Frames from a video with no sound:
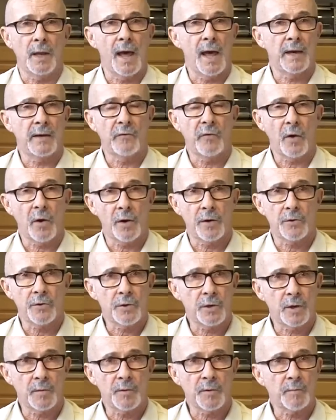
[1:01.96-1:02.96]
a lot of
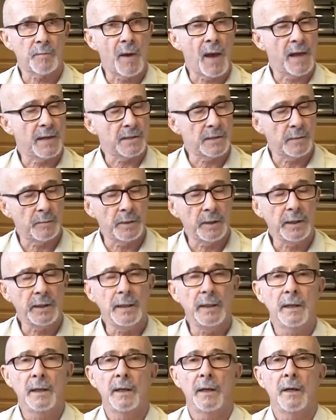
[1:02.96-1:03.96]
hardships
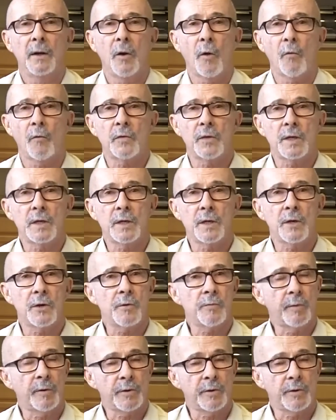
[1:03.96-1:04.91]
possibly over the years,